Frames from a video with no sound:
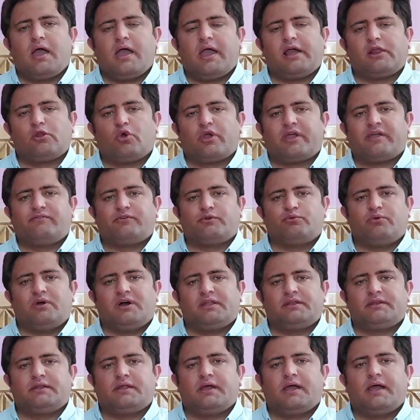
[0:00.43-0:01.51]
Hello
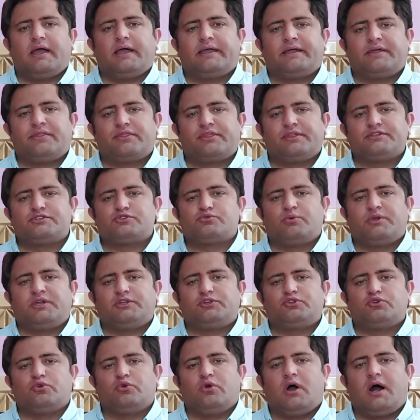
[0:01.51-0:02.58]
everyone. In this
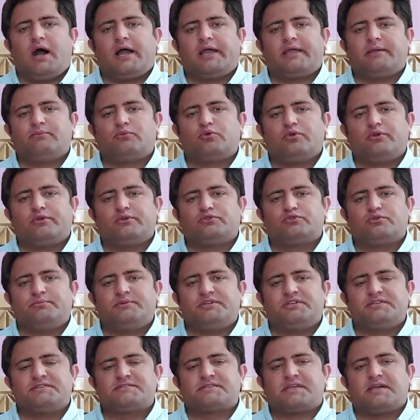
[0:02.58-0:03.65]
video, I am going to be
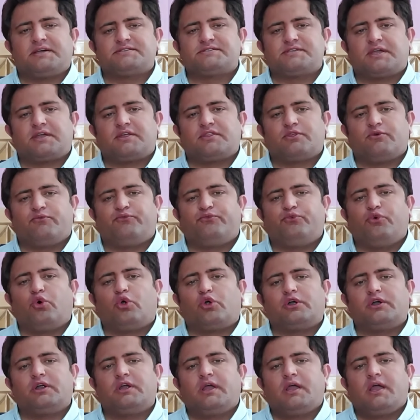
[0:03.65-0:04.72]
discussing the
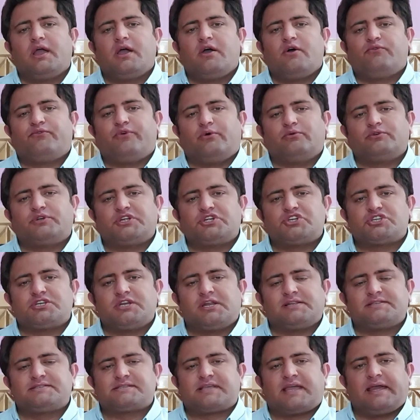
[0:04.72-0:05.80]
four
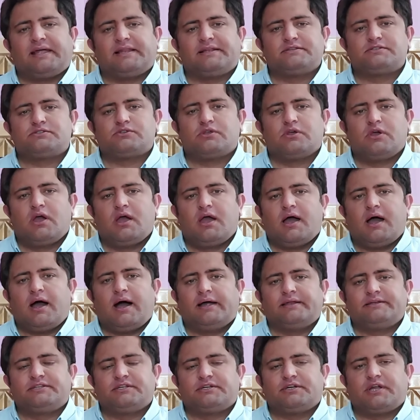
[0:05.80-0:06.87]
foundational skills
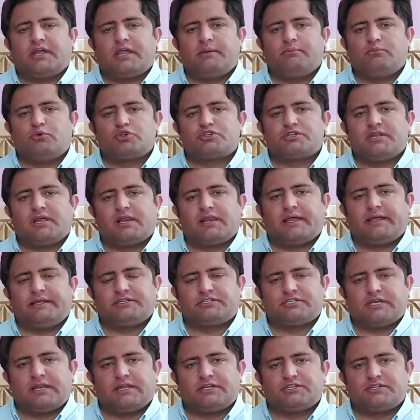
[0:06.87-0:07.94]
under emotional
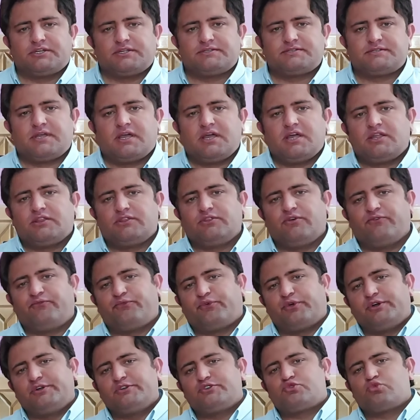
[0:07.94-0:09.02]
intelligence. The
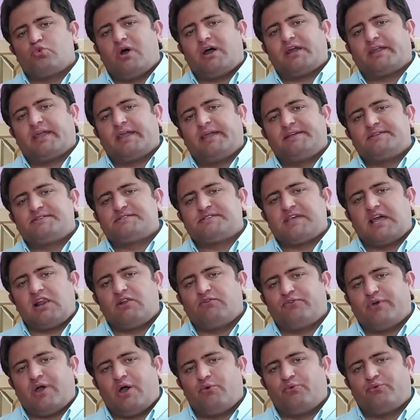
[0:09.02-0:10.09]
first one is
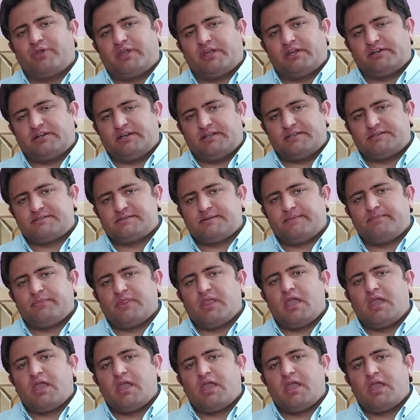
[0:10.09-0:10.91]
self-awareness.